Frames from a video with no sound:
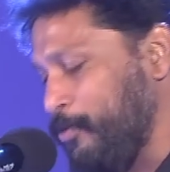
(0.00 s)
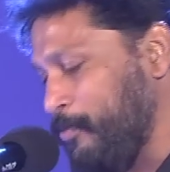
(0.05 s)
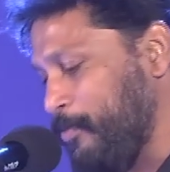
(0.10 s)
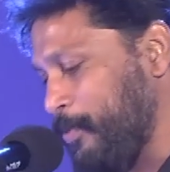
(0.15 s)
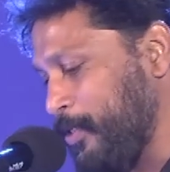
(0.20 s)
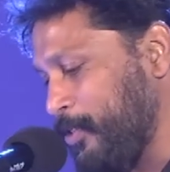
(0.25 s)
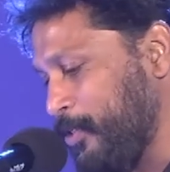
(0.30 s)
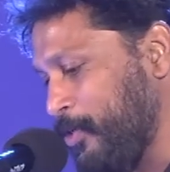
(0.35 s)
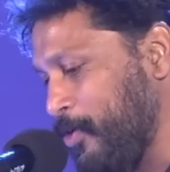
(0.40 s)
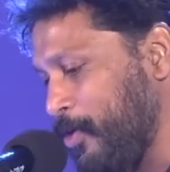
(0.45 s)

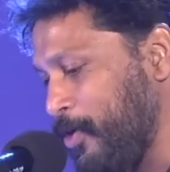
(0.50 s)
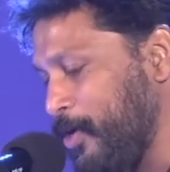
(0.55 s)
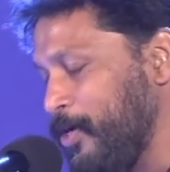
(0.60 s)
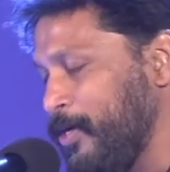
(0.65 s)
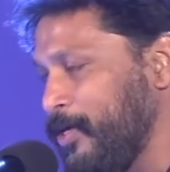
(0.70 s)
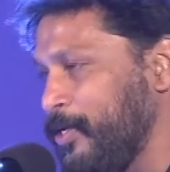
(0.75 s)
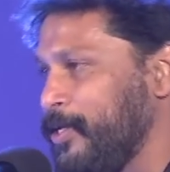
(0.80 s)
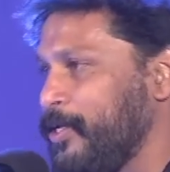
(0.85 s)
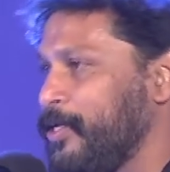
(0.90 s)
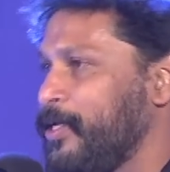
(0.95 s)
It's
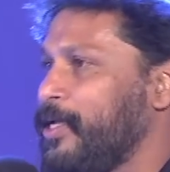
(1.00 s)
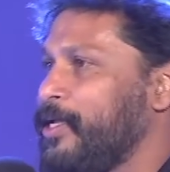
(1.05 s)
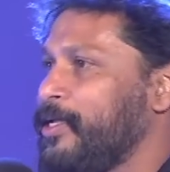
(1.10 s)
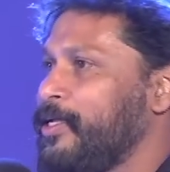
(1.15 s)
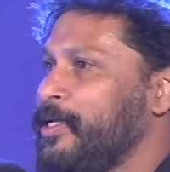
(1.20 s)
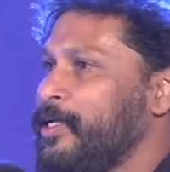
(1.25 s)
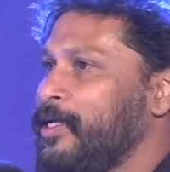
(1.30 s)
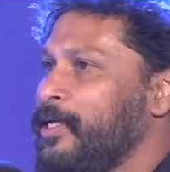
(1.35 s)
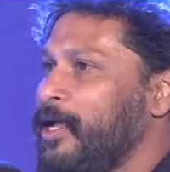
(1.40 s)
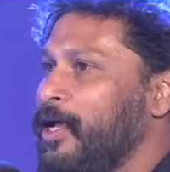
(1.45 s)

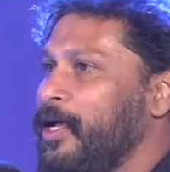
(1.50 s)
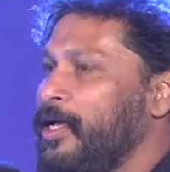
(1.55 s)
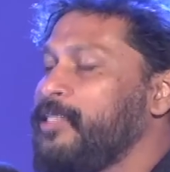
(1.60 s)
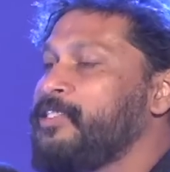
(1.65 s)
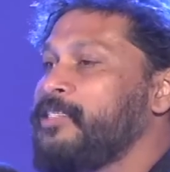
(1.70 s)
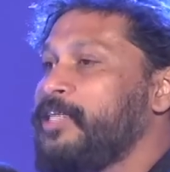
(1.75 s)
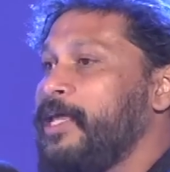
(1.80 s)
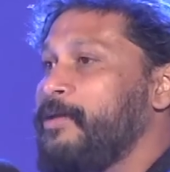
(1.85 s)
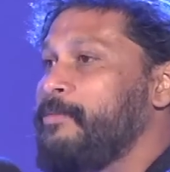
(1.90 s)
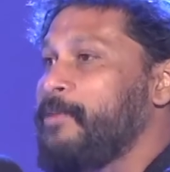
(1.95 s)

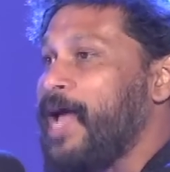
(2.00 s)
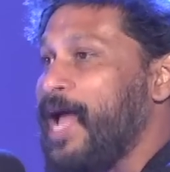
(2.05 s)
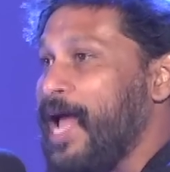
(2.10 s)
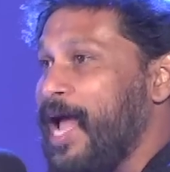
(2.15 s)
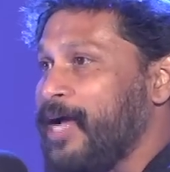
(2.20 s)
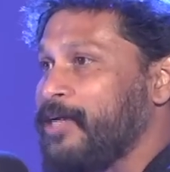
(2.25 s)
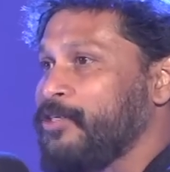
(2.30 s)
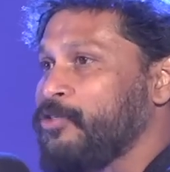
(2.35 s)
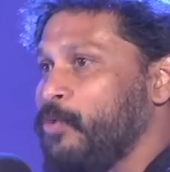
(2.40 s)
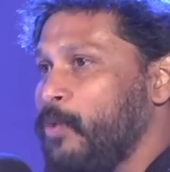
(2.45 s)
named
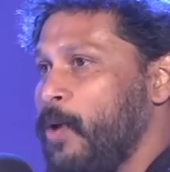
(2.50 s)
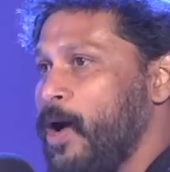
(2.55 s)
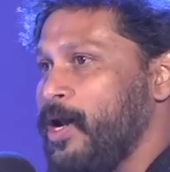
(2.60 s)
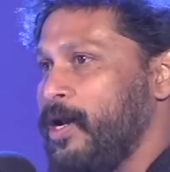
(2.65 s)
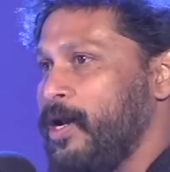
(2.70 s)
Act One.